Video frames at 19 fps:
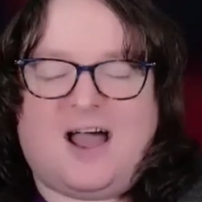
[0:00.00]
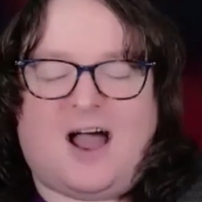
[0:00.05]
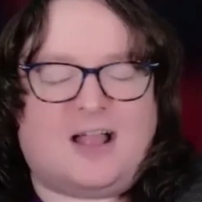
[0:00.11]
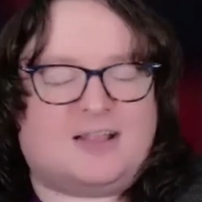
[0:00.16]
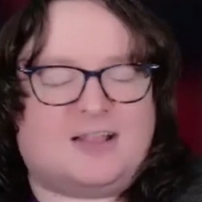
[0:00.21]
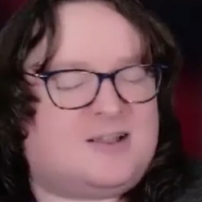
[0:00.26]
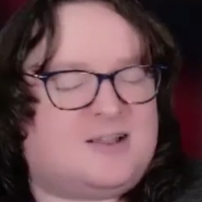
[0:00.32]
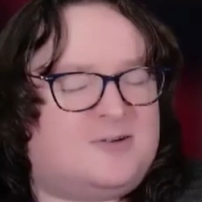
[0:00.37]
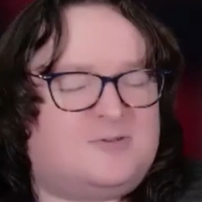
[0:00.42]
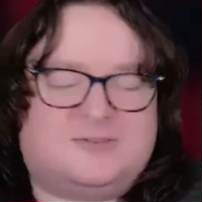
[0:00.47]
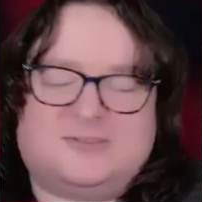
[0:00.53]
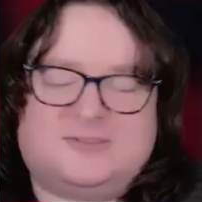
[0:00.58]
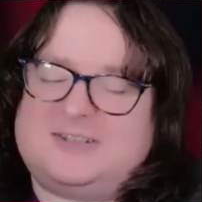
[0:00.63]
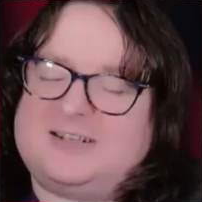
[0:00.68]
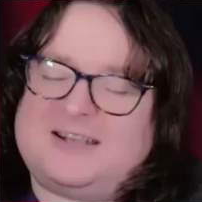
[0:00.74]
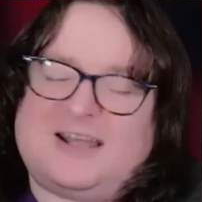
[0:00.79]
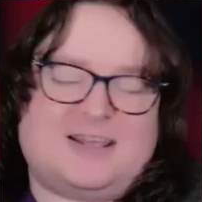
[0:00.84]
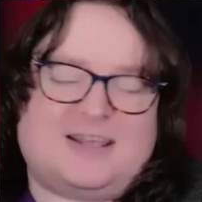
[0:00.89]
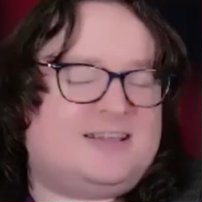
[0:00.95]
I don't
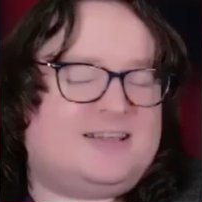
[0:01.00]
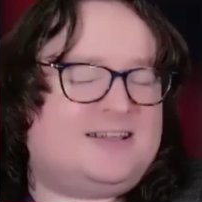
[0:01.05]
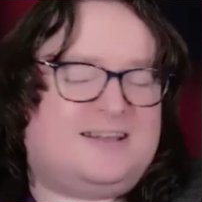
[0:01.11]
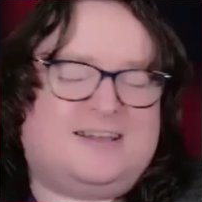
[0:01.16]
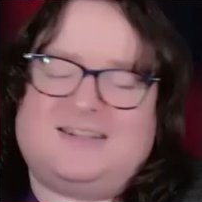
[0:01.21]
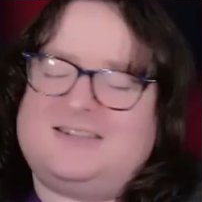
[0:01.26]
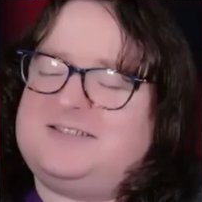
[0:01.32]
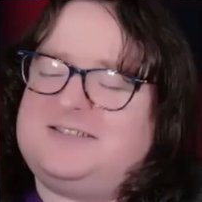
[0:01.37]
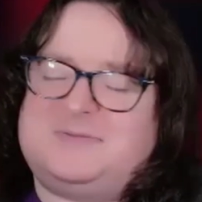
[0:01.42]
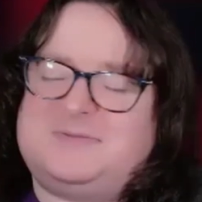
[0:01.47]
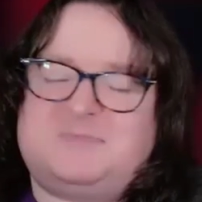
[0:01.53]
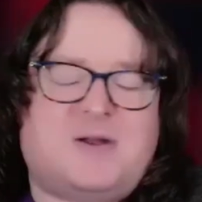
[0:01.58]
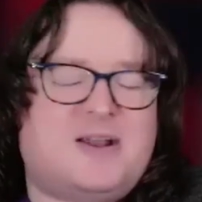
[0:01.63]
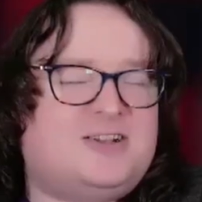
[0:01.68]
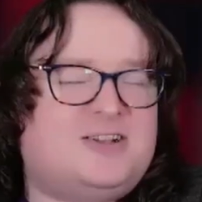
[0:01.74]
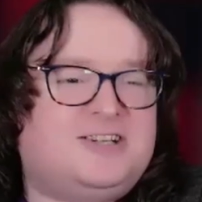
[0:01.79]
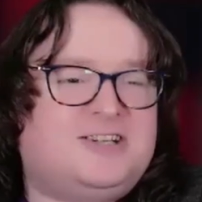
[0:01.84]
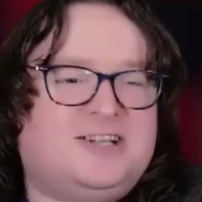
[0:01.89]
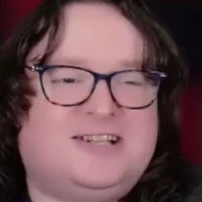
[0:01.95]
like
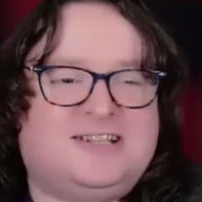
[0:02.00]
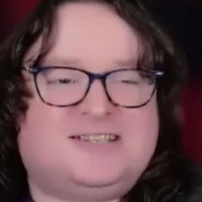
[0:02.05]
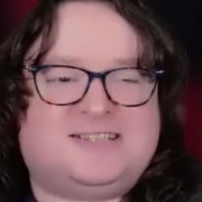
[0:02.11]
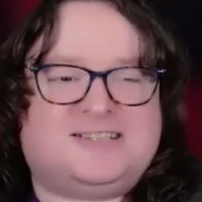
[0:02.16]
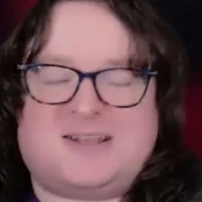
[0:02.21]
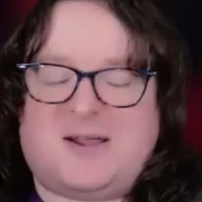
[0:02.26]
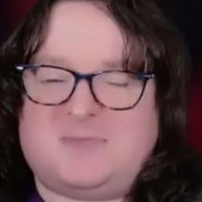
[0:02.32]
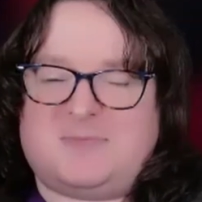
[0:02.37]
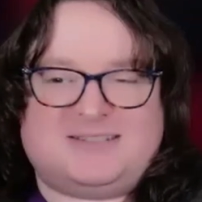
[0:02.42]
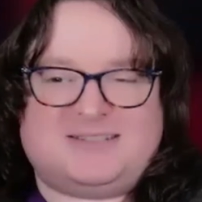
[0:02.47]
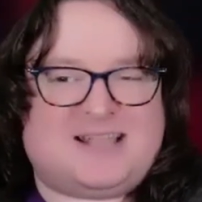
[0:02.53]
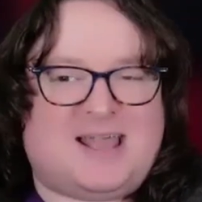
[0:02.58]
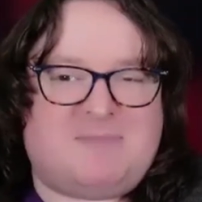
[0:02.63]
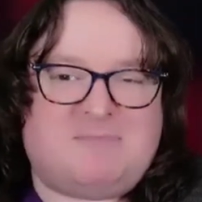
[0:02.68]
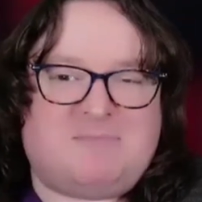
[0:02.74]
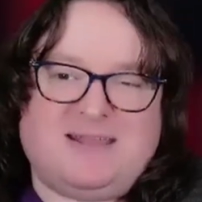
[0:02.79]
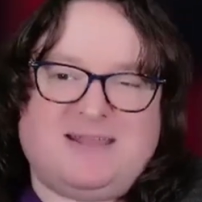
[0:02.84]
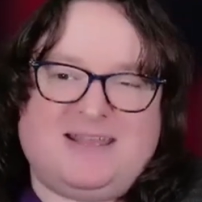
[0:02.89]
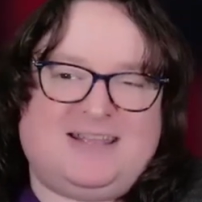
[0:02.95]
spreadsheets
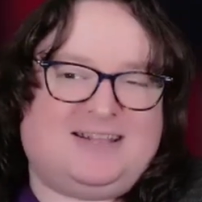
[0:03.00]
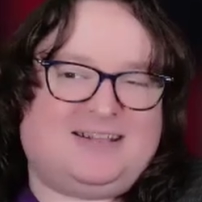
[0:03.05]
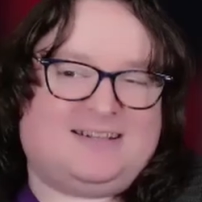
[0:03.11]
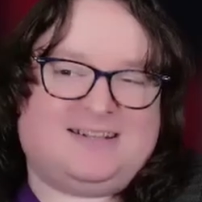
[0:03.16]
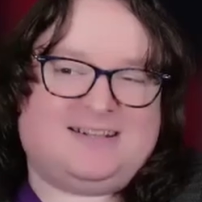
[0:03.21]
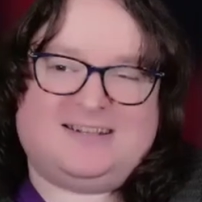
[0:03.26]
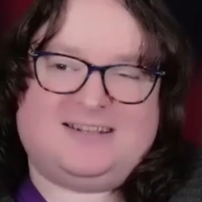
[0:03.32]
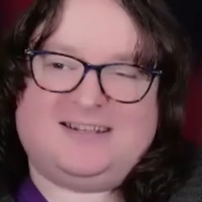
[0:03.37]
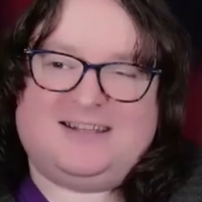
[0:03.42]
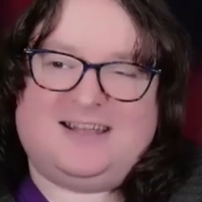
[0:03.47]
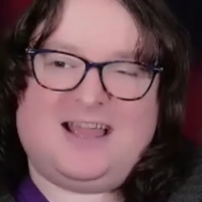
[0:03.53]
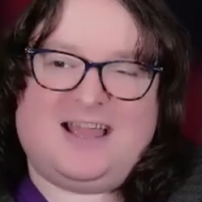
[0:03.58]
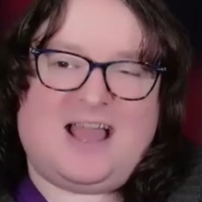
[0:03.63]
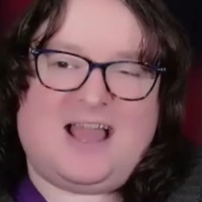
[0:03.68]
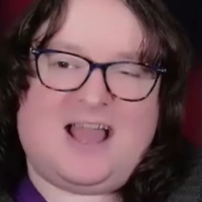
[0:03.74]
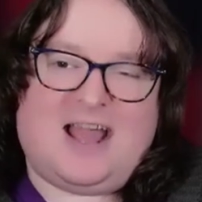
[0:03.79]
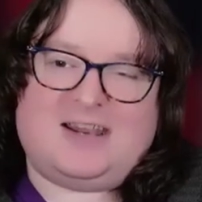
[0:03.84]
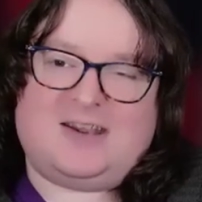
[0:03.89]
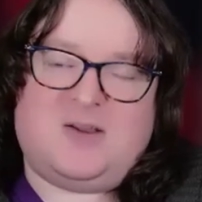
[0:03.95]
upset me
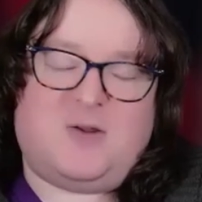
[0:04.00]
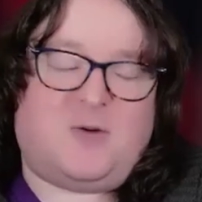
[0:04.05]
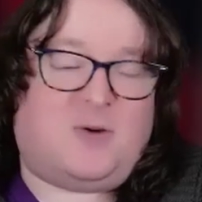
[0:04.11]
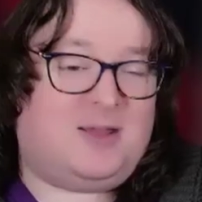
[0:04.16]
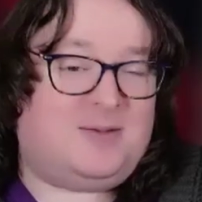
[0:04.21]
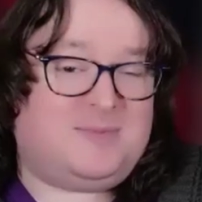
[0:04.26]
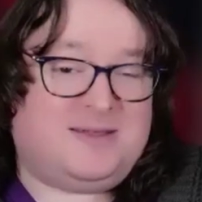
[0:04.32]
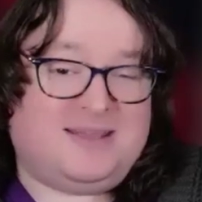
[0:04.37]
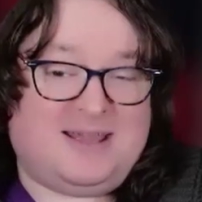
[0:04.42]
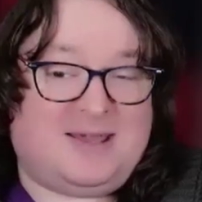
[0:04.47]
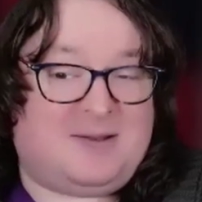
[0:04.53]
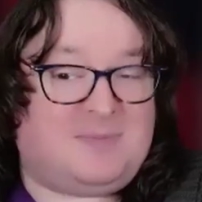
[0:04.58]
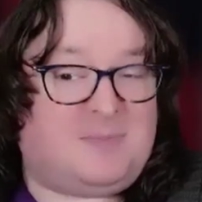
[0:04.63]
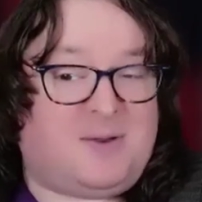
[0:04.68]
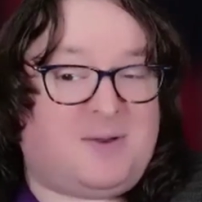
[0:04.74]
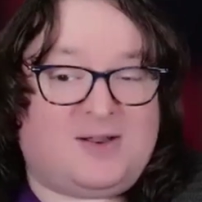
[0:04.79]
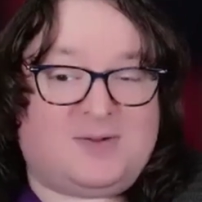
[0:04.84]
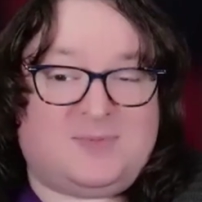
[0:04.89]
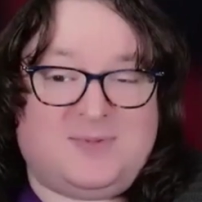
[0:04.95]
and annoy me
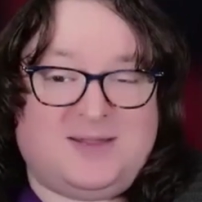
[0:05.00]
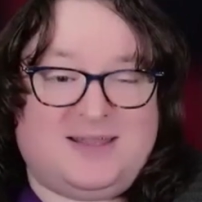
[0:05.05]
and bug